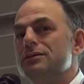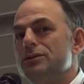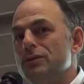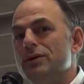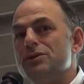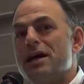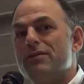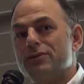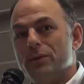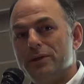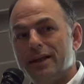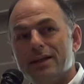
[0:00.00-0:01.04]
2 years after
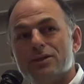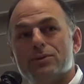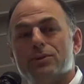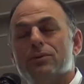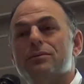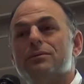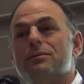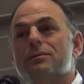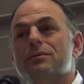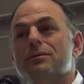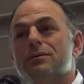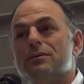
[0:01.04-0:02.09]
going to day school,
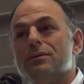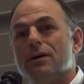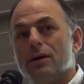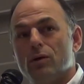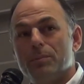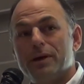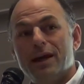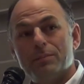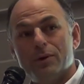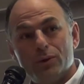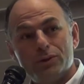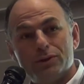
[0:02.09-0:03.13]
our home became
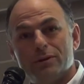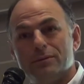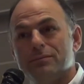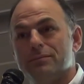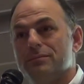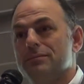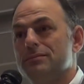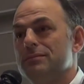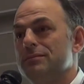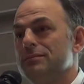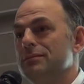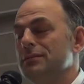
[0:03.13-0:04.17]
kosher.
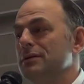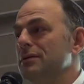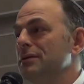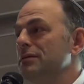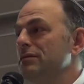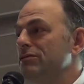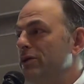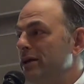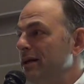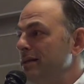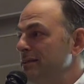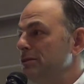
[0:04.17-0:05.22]
Friday
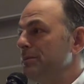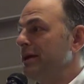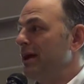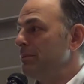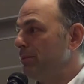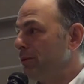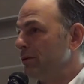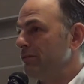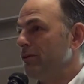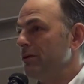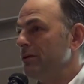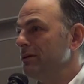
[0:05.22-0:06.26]
night dinner became a part of
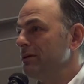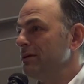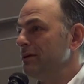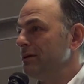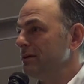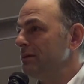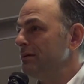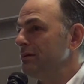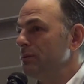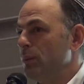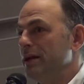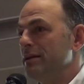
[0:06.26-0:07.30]
our
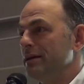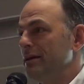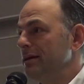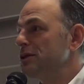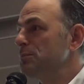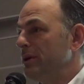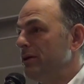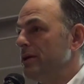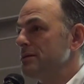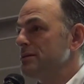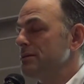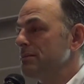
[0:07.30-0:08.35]
weekly
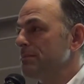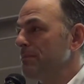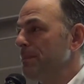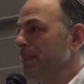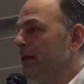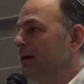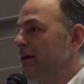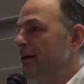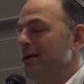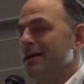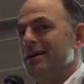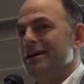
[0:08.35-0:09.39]
experience.
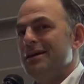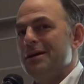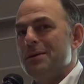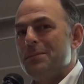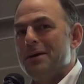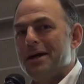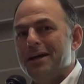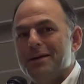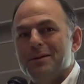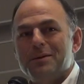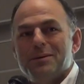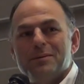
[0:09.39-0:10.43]

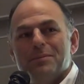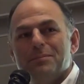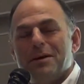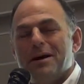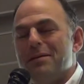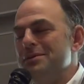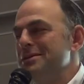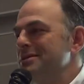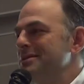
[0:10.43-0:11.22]
My mom